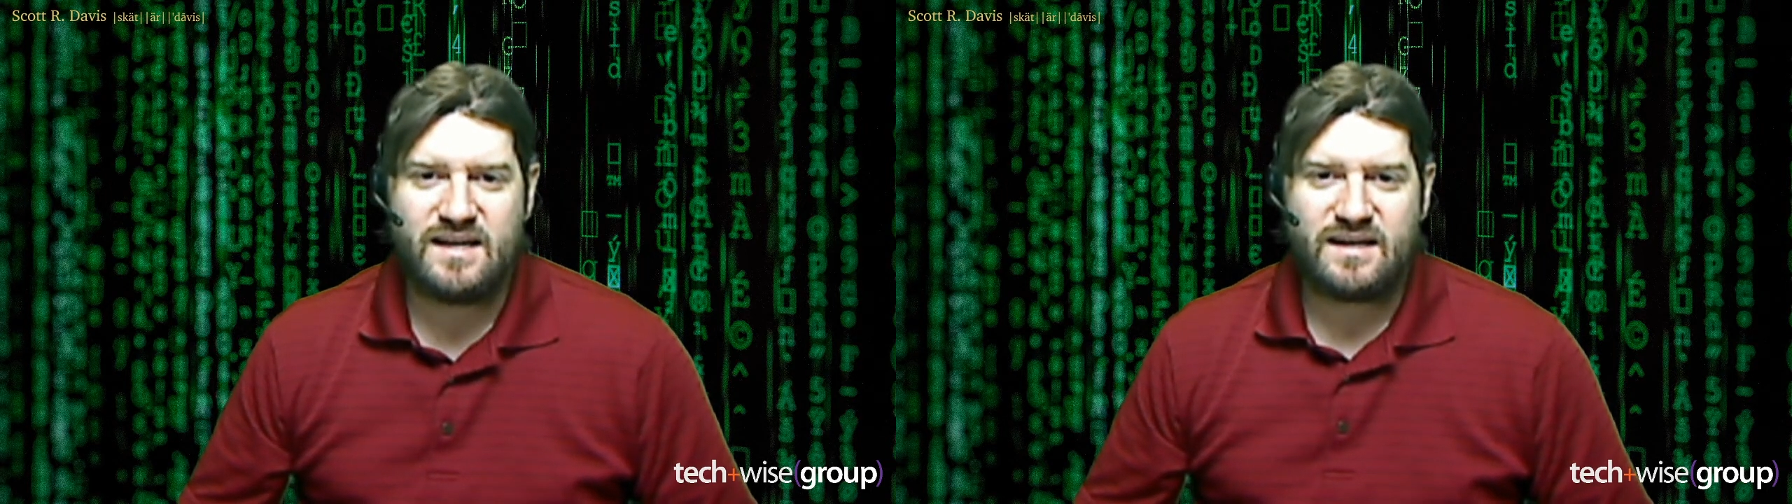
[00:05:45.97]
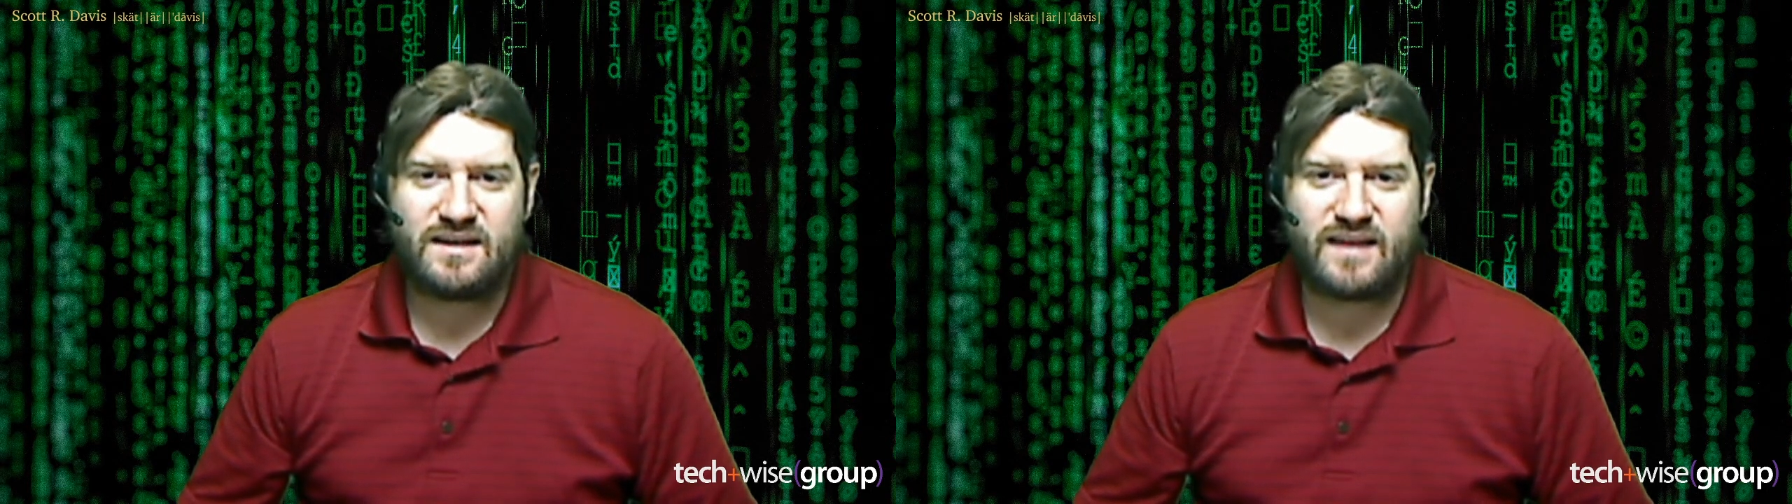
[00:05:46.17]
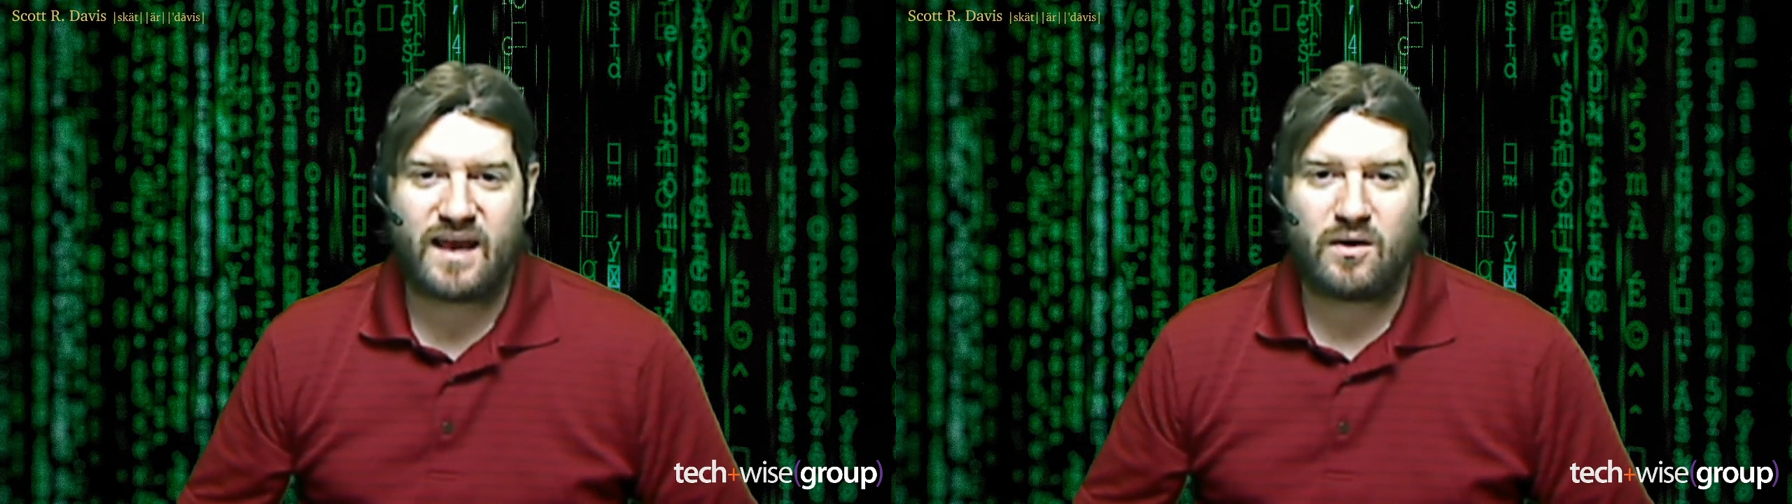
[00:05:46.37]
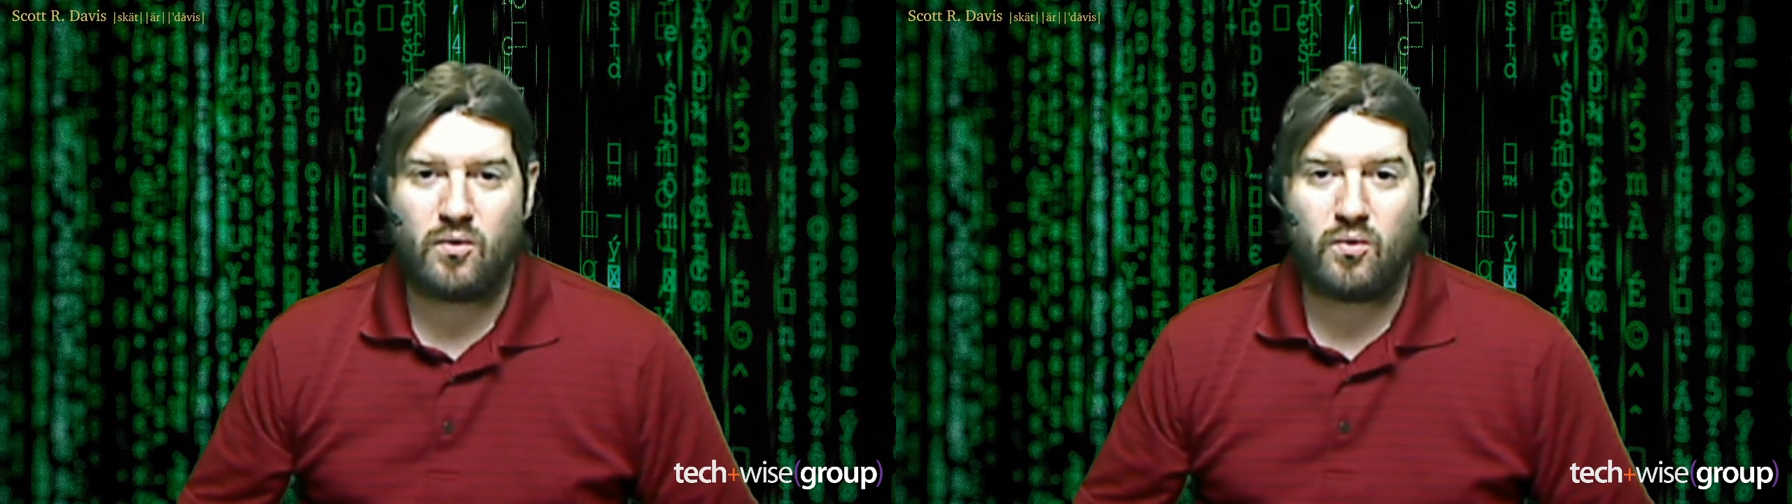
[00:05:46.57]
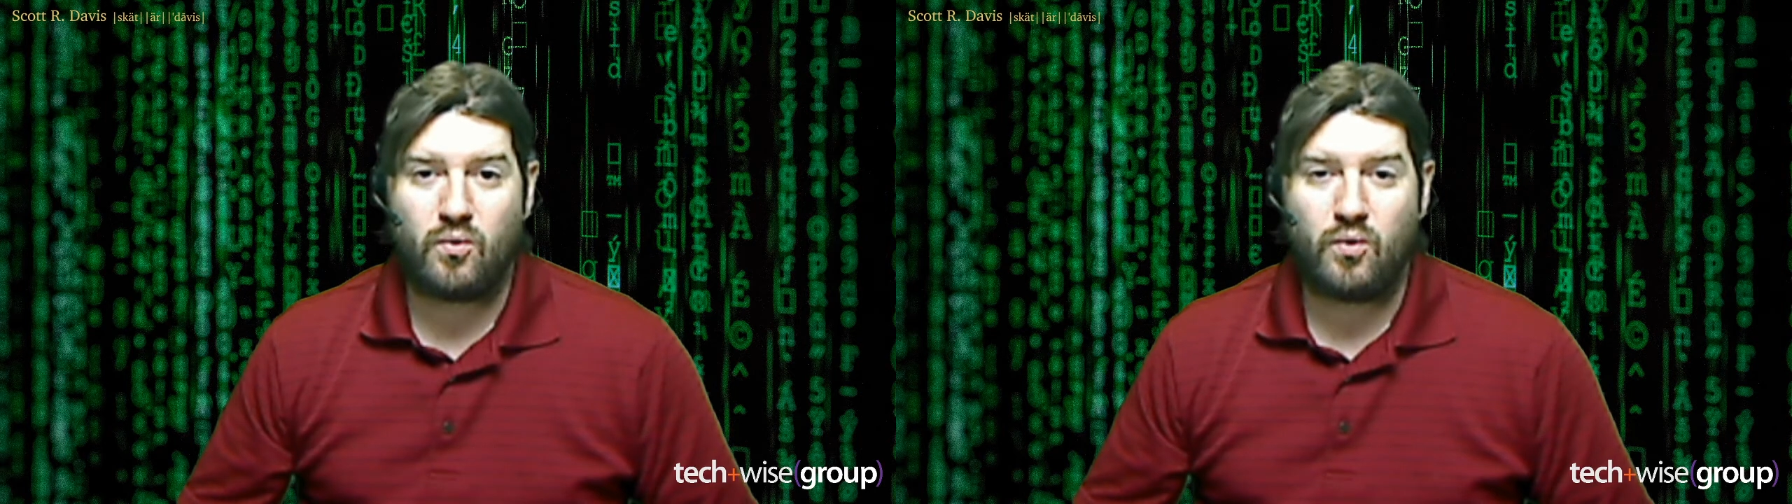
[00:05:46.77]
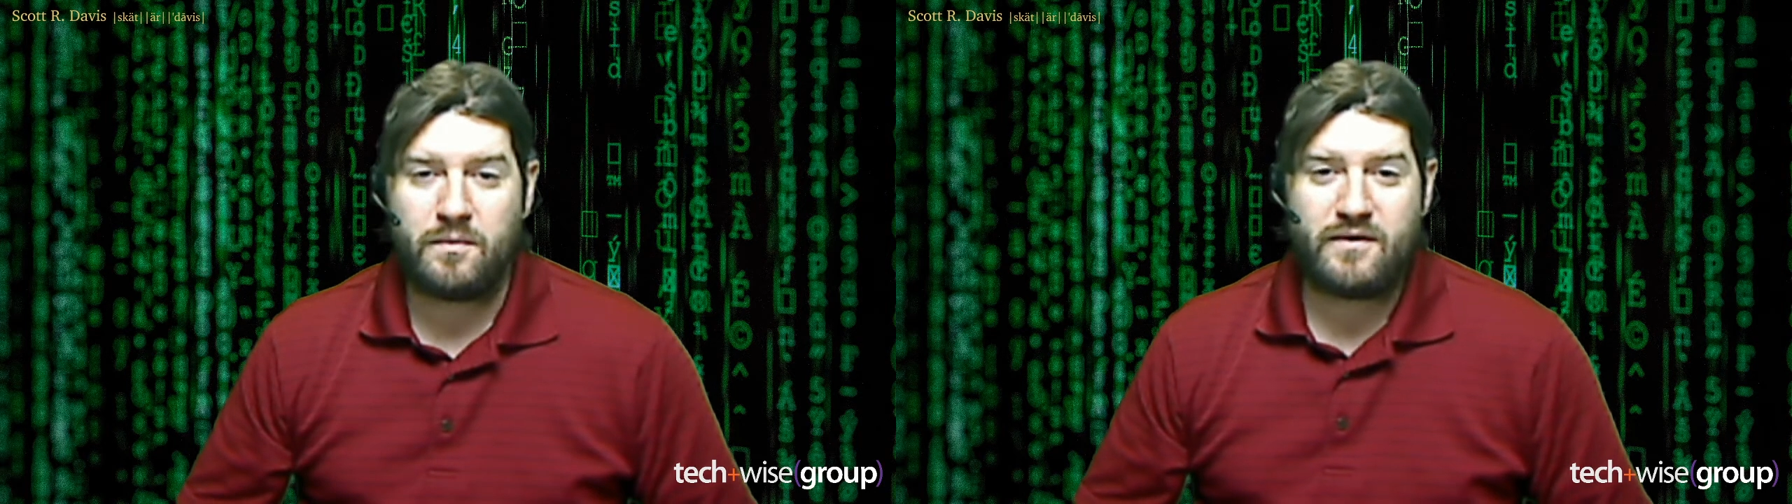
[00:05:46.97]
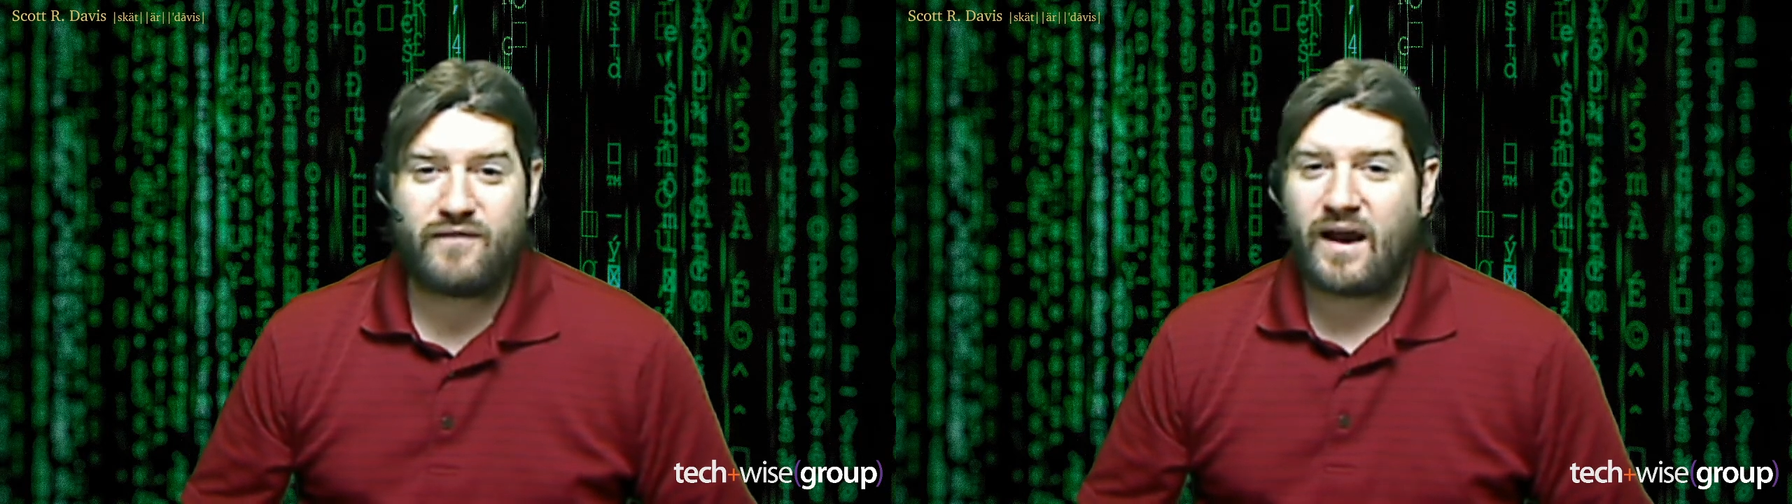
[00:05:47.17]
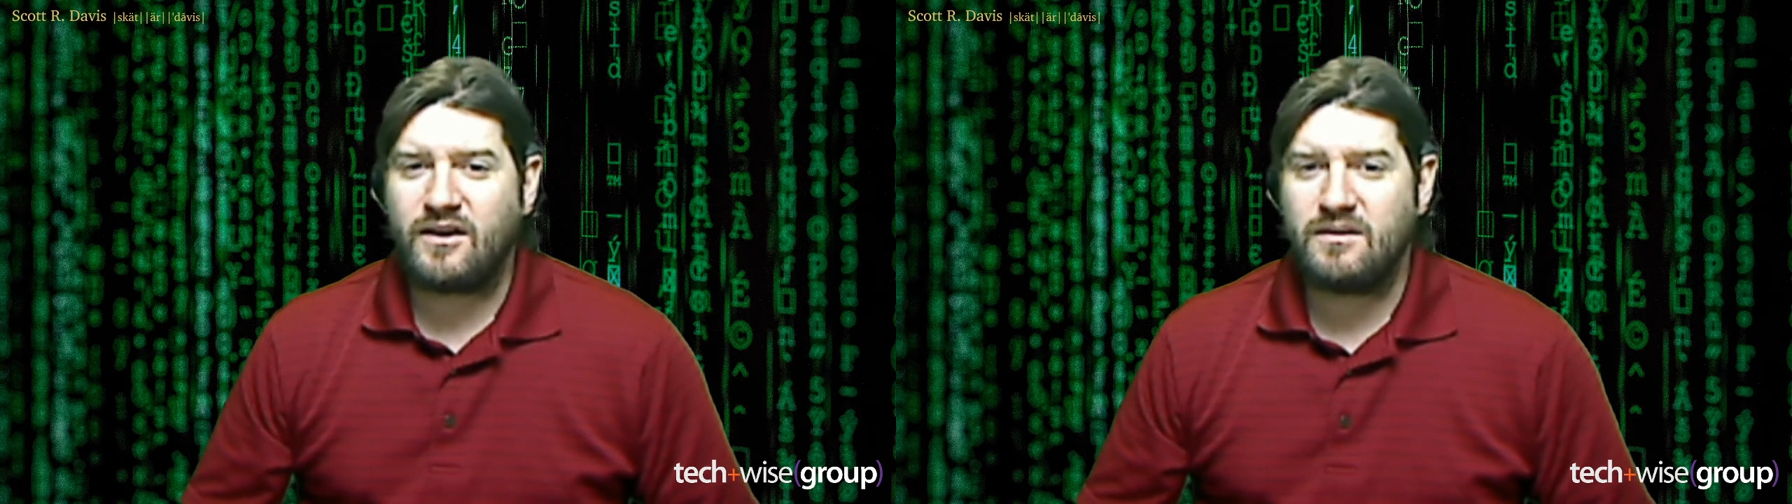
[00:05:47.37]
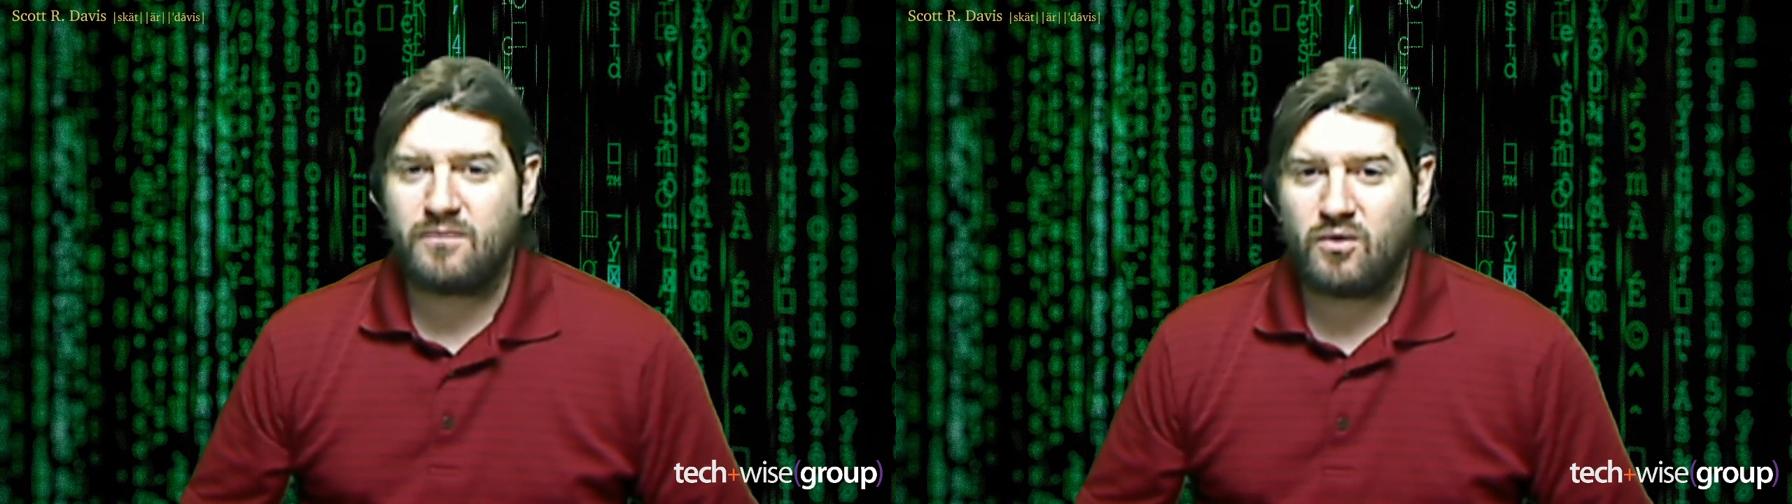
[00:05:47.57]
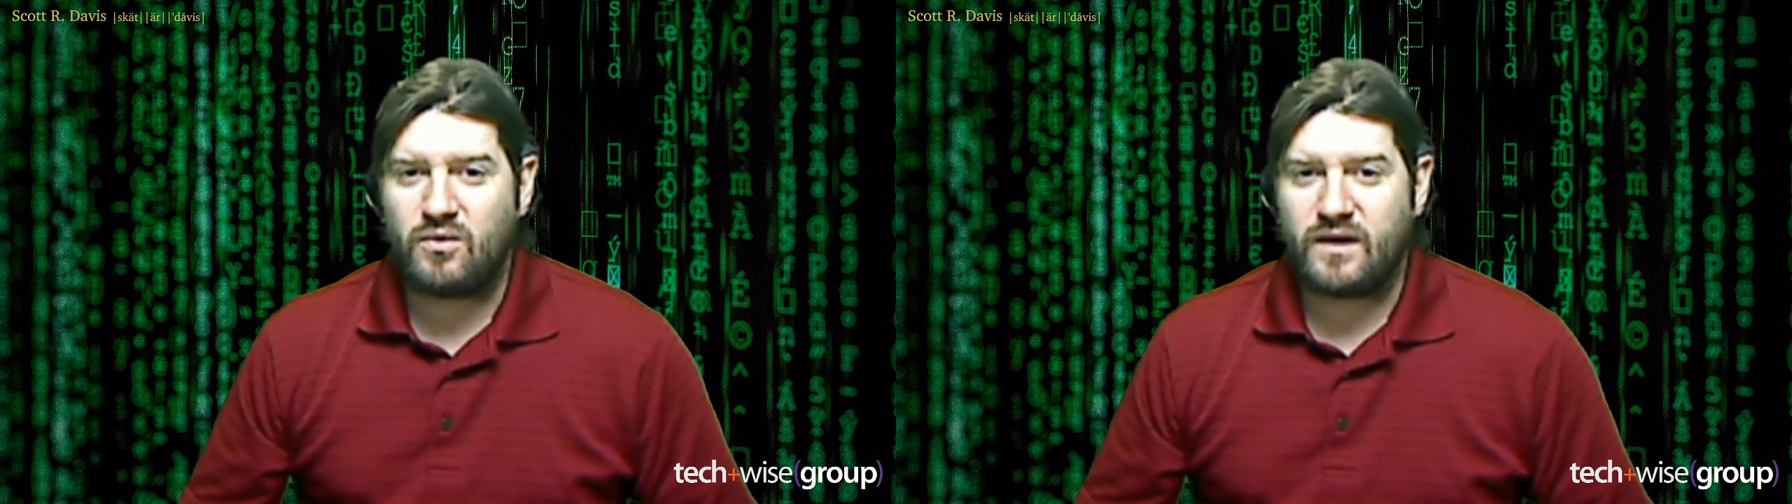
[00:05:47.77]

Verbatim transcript: that would be valuable